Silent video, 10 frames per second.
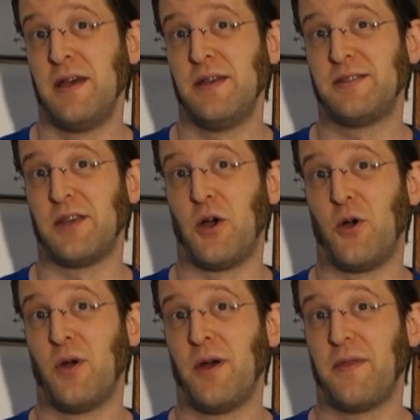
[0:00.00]

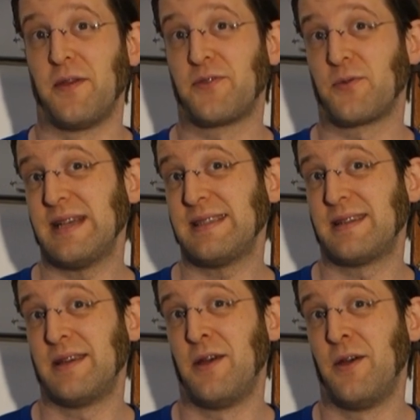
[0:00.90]
So the
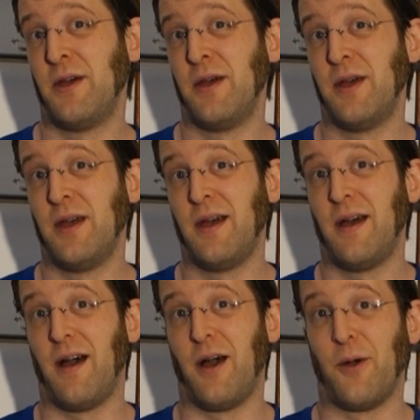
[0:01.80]
thrust
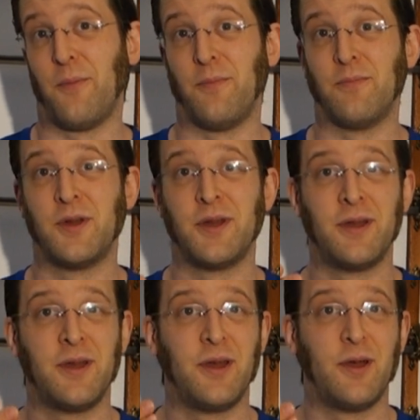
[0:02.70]
um,
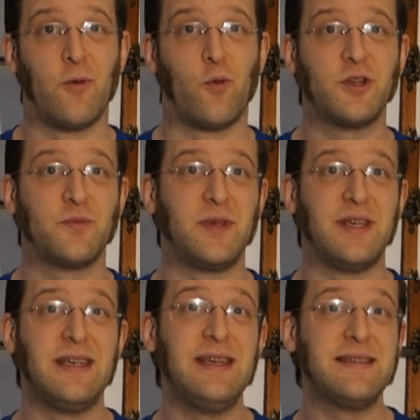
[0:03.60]
would be
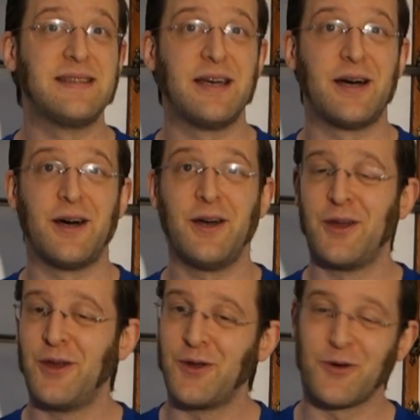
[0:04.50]
easier
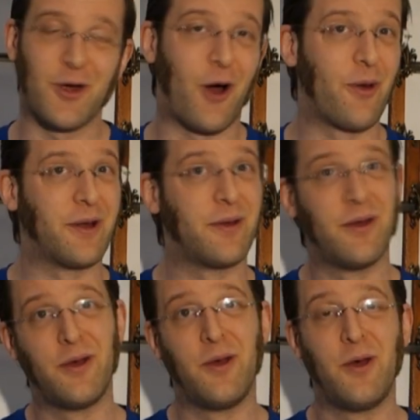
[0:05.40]
going
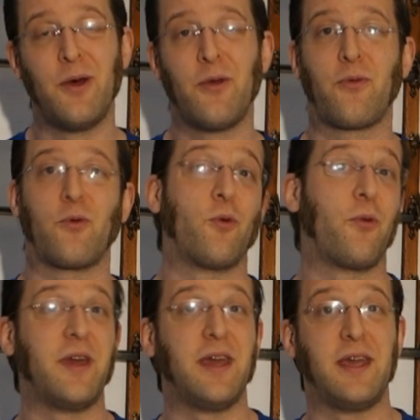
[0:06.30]
through
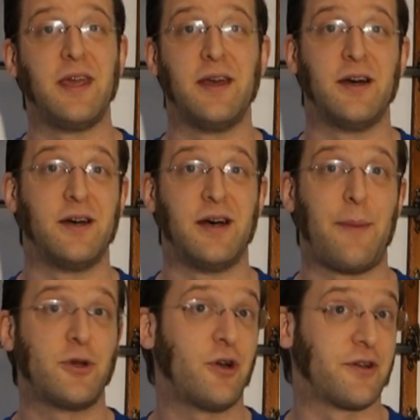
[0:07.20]
the uh,
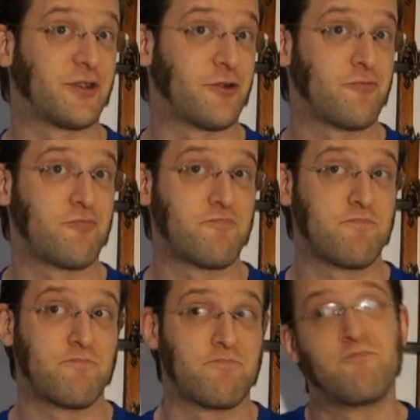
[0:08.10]
upper torso.
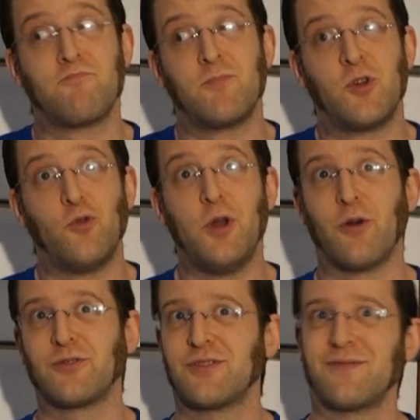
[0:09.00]
Who
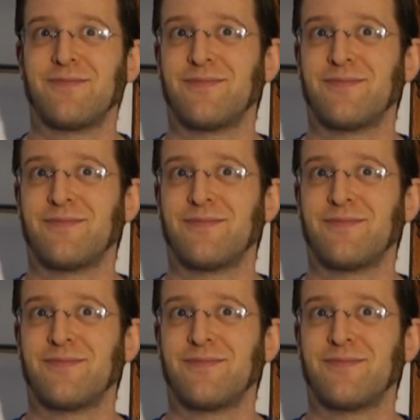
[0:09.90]
knows?